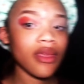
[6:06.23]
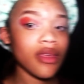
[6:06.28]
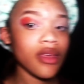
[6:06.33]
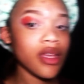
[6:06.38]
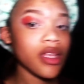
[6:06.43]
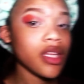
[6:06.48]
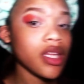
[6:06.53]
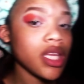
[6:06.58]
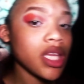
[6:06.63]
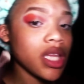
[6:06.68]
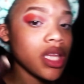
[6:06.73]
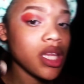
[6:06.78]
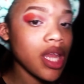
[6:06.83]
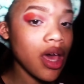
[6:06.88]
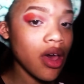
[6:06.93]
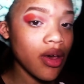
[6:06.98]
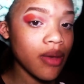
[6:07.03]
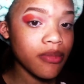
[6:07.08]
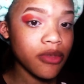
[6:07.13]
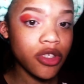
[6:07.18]
And now
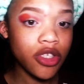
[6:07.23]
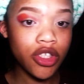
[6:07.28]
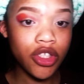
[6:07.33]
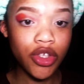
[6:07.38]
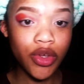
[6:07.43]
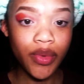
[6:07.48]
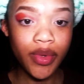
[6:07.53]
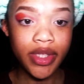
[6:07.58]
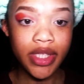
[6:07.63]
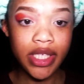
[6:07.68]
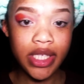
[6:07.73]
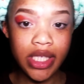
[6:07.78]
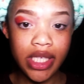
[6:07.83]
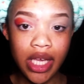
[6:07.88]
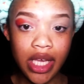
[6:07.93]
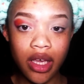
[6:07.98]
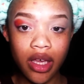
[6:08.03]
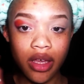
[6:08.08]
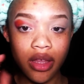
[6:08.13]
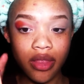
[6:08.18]
I'm just going to
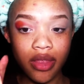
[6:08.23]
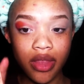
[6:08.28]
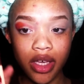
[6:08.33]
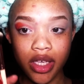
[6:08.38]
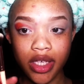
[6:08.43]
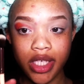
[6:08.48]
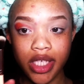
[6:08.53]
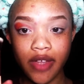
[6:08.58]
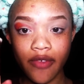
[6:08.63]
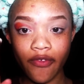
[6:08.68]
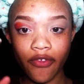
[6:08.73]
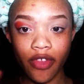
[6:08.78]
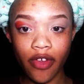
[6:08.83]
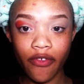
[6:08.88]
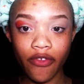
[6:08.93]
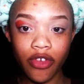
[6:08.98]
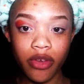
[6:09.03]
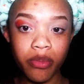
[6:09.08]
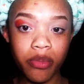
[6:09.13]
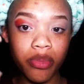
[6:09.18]
take this
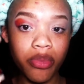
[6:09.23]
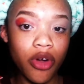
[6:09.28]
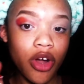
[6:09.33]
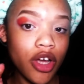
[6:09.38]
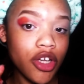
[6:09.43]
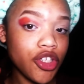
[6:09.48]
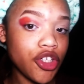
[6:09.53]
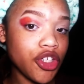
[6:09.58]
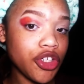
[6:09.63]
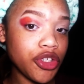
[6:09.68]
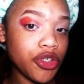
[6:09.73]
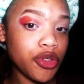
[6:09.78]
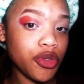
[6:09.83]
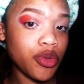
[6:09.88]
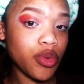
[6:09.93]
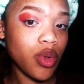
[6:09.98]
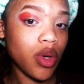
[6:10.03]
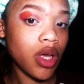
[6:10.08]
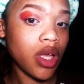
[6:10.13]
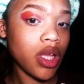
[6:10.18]
fluffy brush
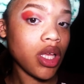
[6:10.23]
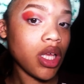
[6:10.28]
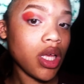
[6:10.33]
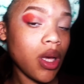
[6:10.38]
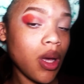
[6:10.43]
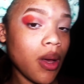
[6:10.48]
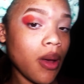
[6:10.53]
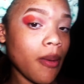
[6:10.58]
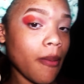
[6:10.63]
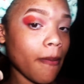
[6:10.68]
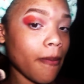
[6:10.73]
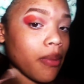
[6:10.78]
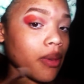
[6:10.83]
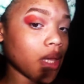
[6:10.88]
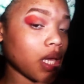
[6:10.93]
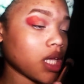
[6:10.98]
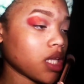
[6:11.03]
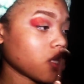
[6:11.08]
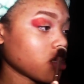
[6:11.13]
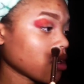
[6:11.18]
to
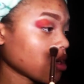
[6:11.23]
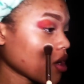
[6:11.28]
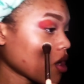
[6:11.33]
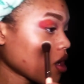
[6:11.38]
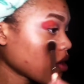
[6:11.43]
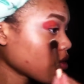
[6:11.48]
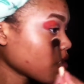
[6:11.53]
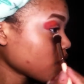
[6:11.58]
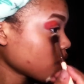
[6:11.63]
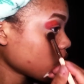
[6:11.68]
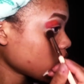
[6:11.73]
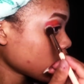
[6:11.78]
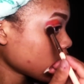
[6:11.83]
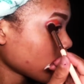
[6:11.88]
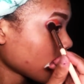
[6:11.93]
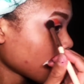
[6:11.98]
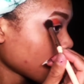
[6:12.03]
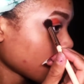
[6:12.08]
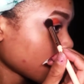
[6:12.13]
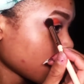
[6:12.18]
blend the colors
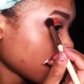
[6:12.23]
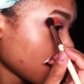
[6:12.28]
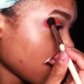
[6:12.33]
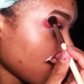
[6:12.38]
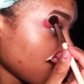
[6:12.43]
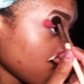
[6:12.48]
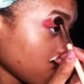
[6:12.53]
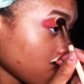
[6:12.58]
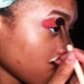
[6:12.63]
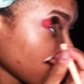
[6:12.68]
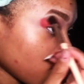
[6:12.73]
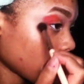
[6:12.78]
some.